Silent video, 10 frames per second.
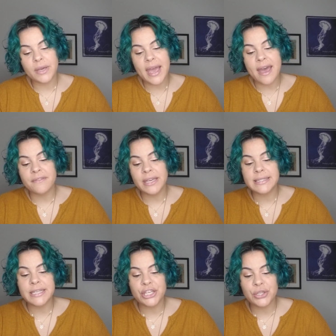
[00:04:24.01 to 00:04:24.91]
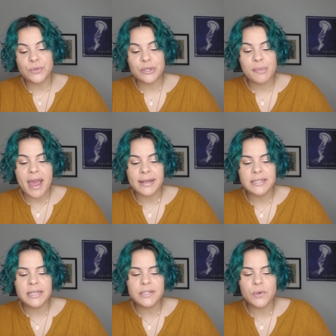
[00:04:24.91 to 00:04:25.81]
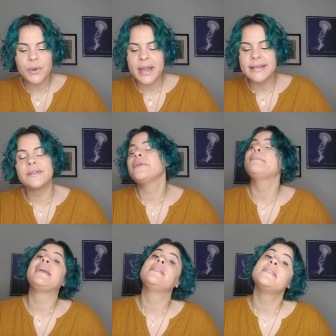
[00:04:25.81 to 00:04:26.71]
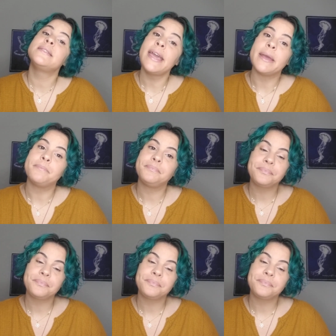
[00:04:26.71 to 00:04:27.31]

have continued your practice, or has it remained the same?